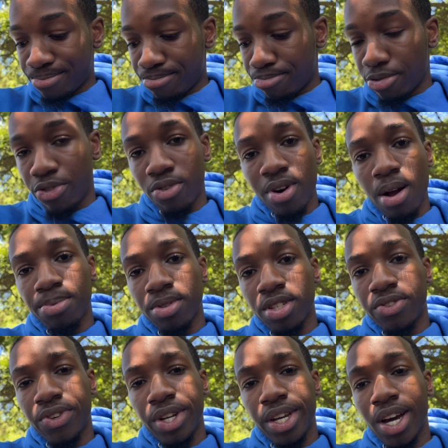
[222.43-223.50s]
Before I upload
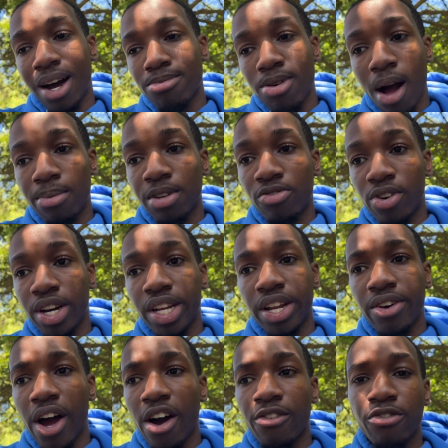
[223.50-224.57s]
this video, I'll probably run it
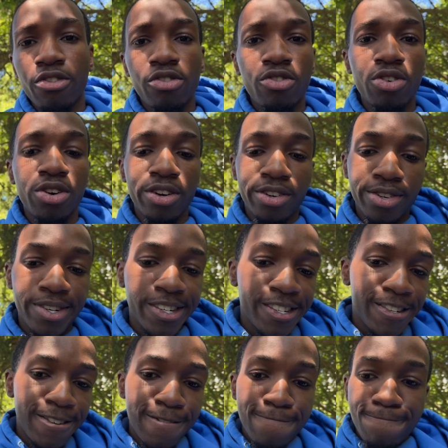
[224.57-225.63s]
around for.
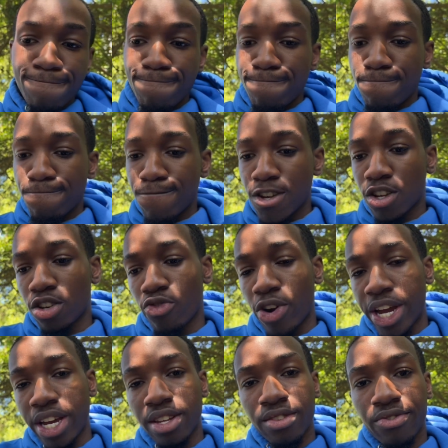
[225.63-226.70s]
It's gonna
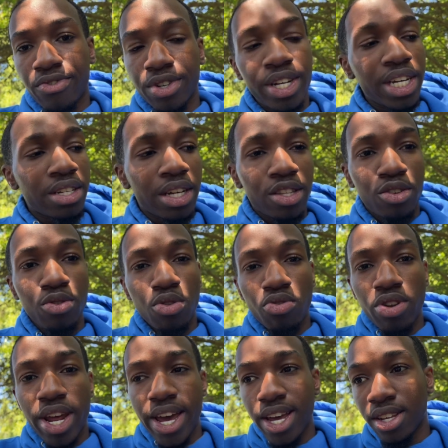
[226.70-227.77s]
rain for the next like 2-3
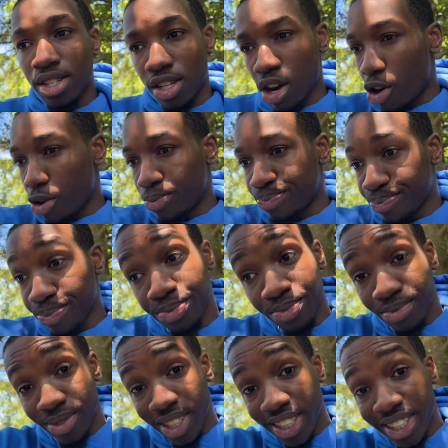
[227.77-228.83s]
days, so
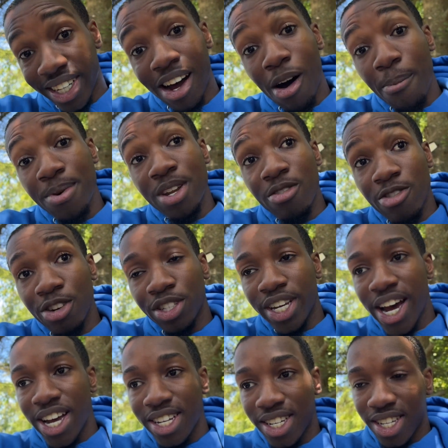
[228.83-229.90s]
that'll be the real
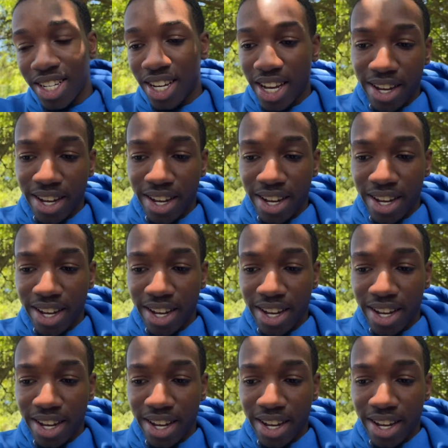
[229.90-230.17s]
test.